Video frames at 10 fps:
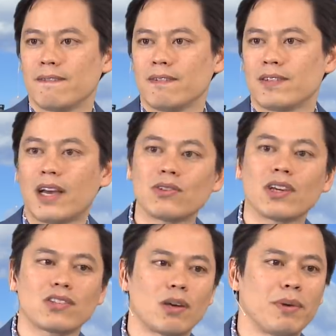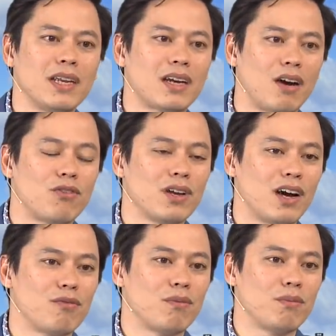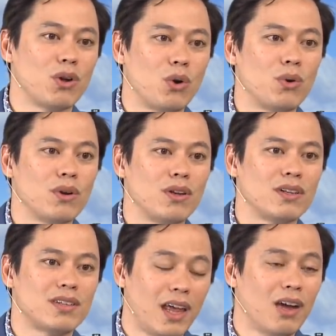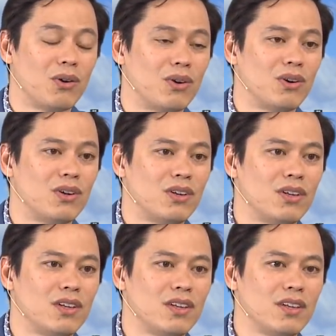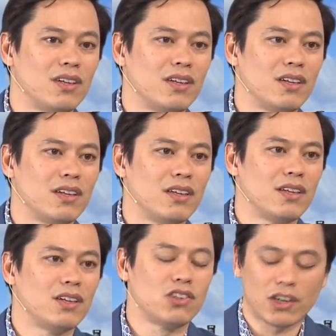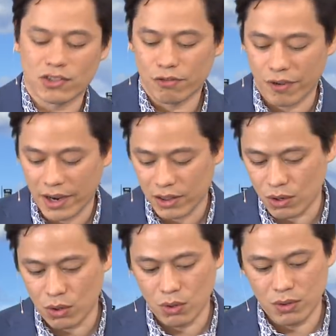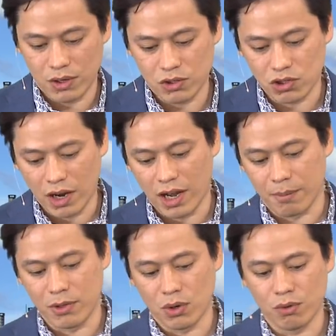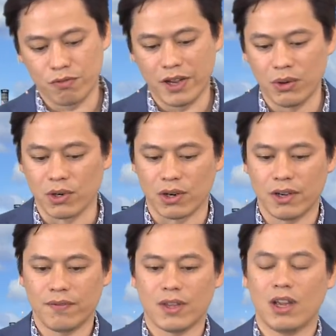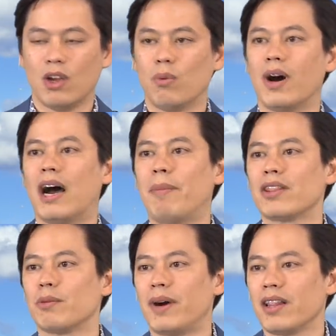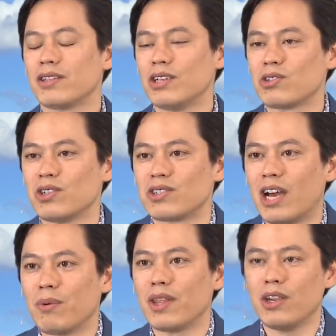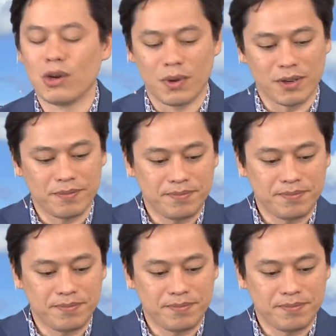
Sounds like somebody covering up their own tail and justifying their own job and their own failure. Well, how about the politicians? How are they going?